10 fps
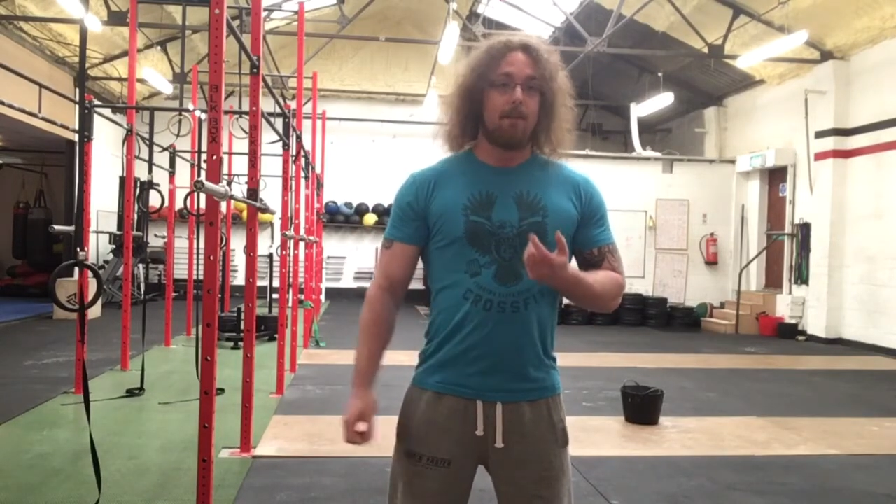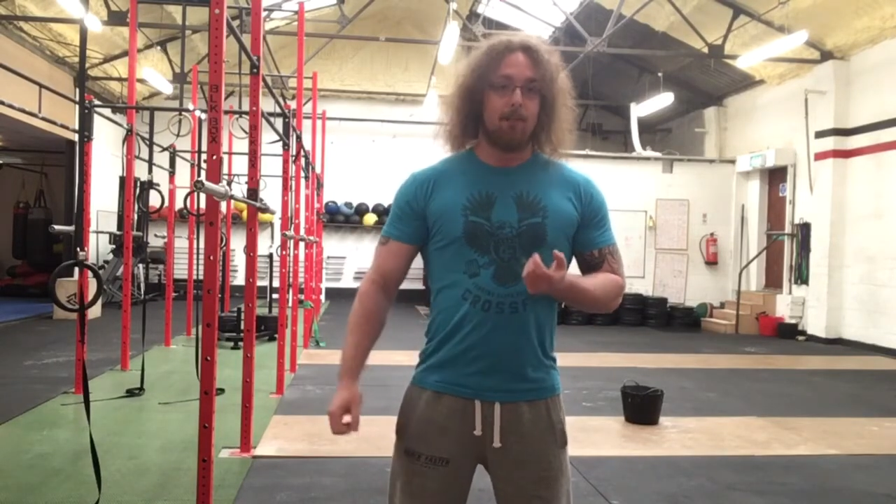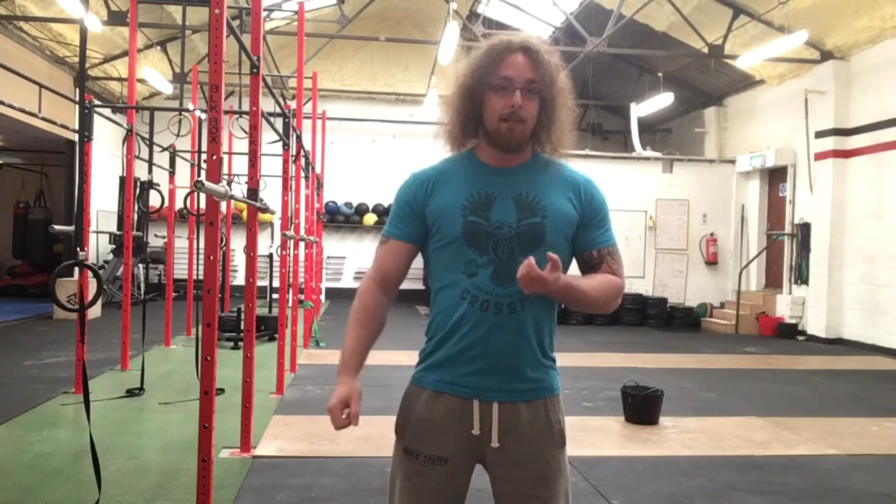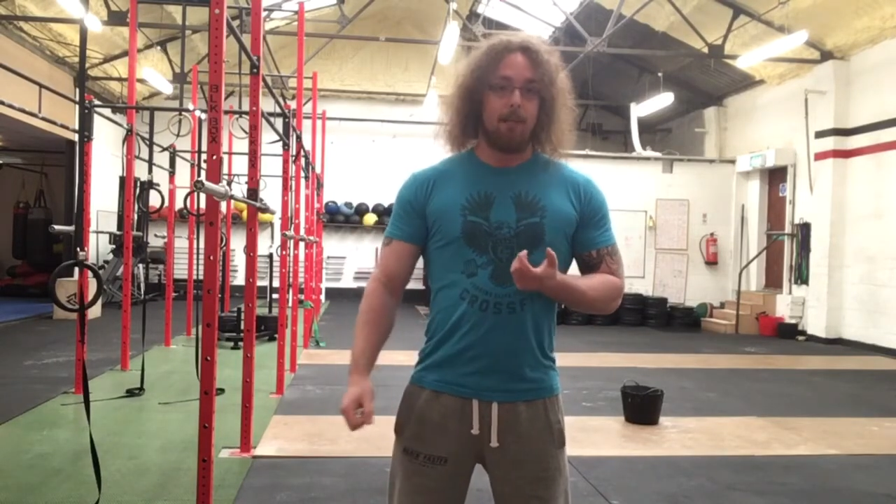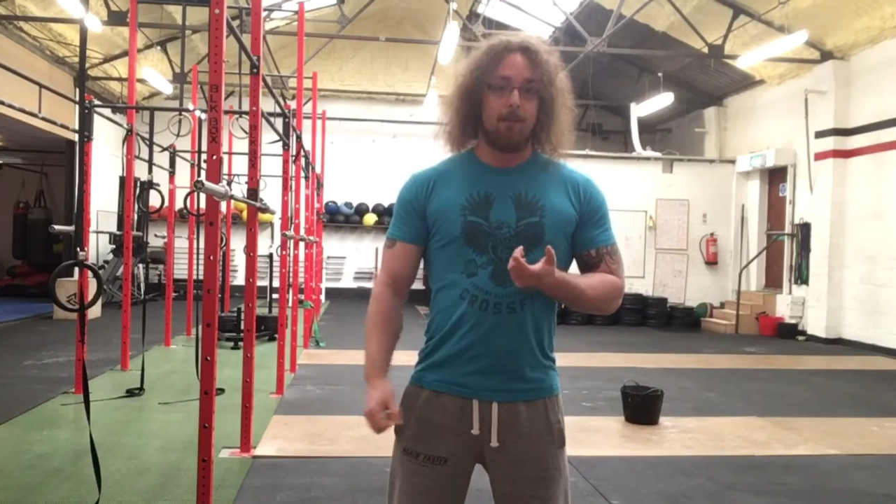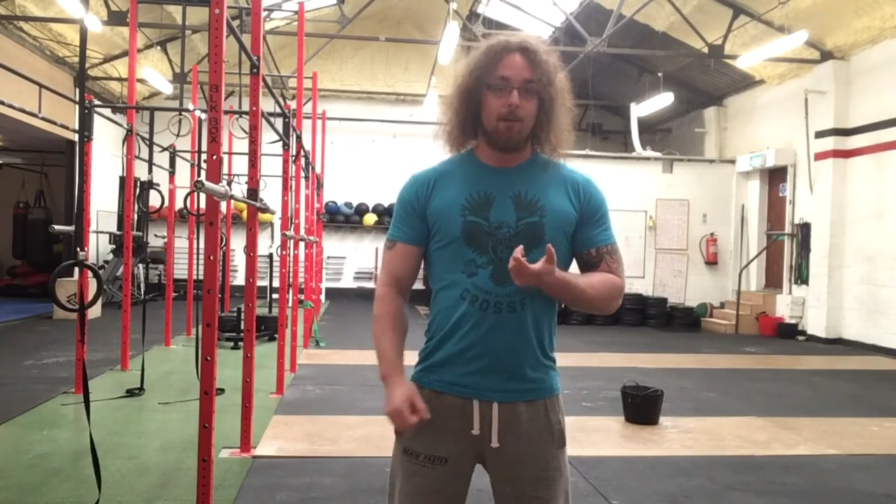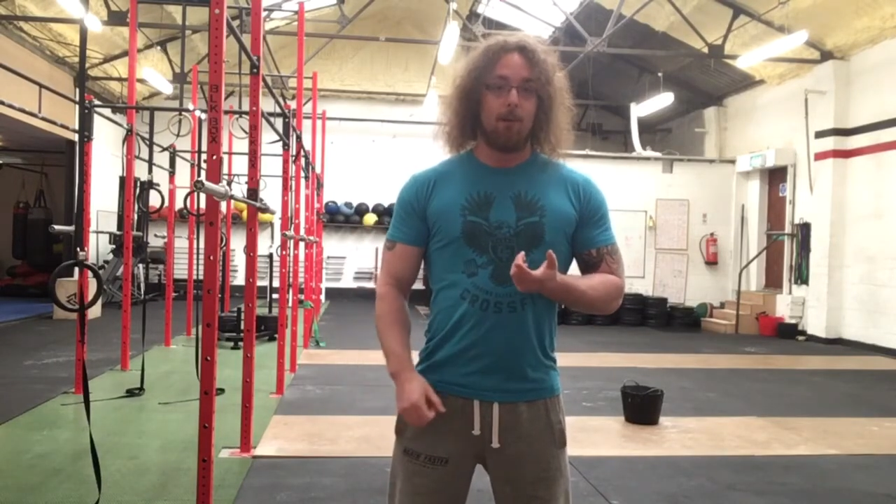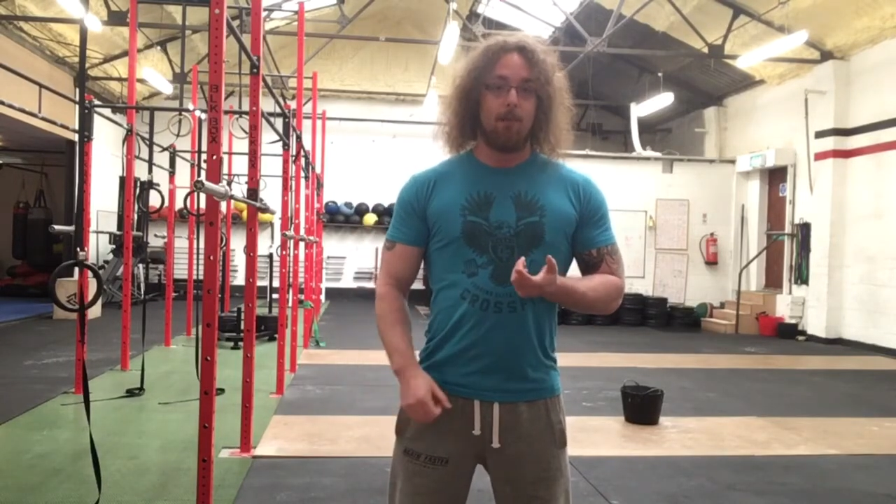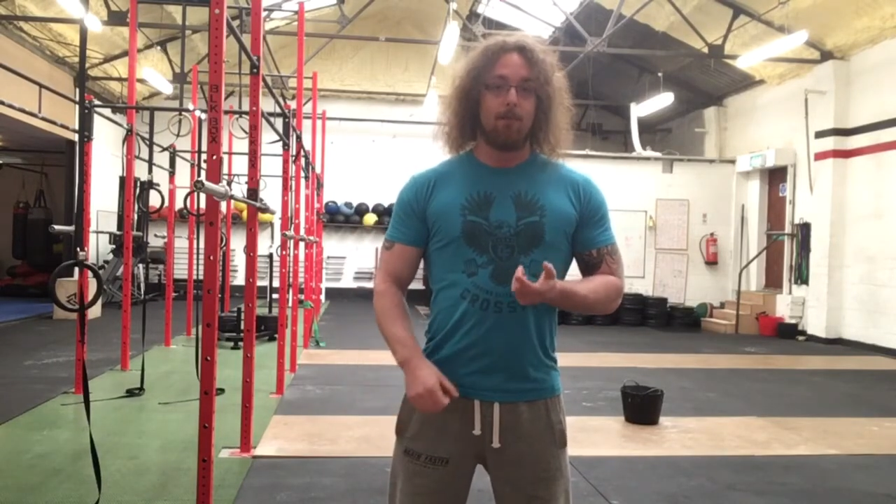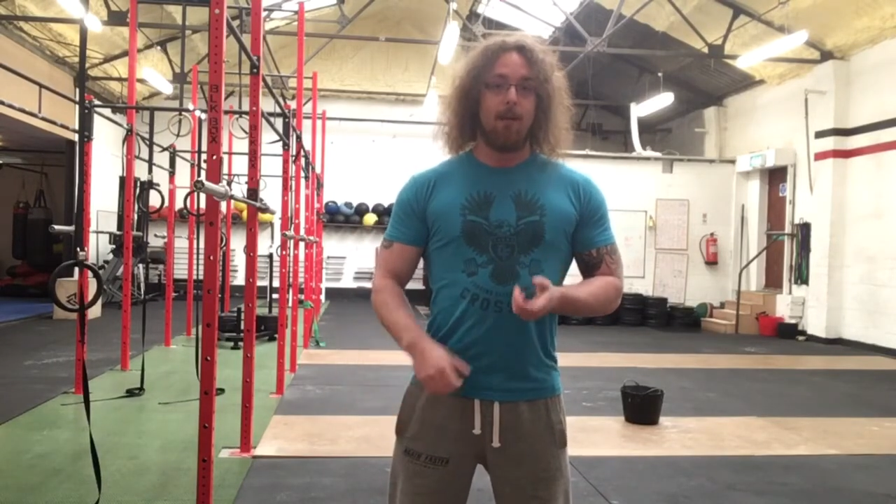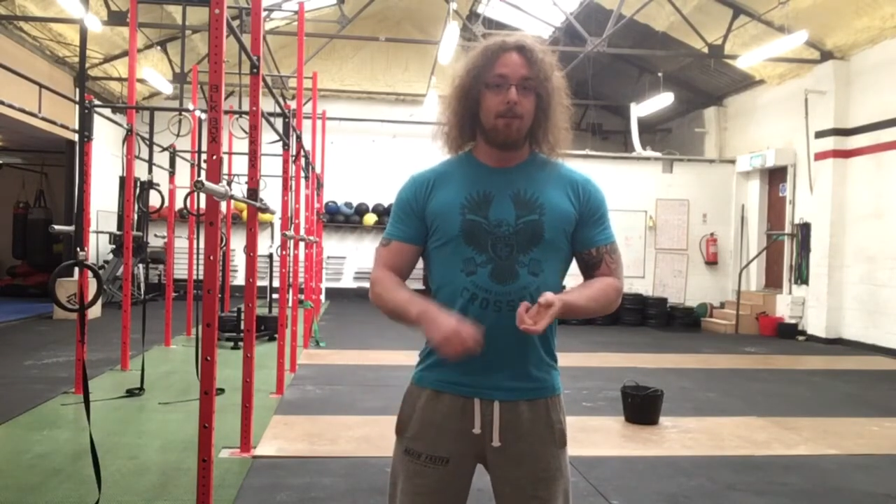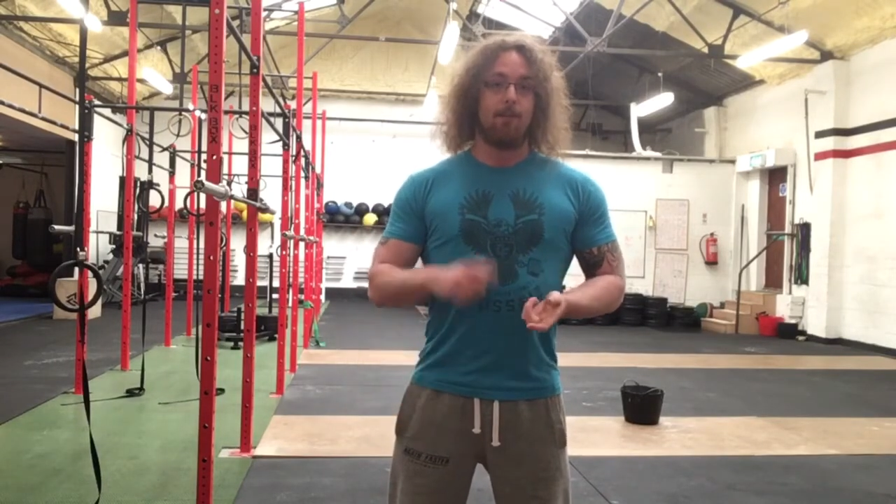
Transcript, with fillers: types, types of core strengths,